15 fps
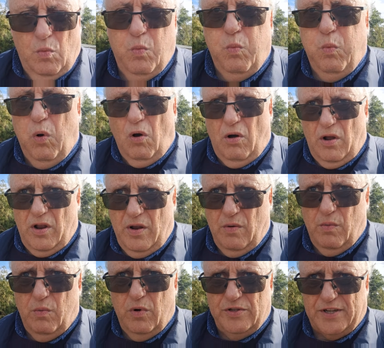what
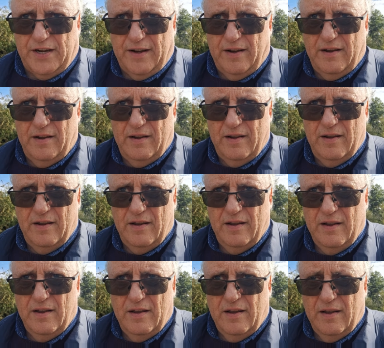was it
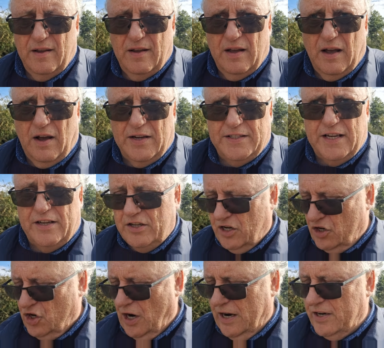I did
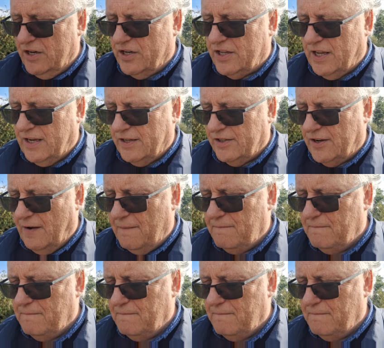to change things?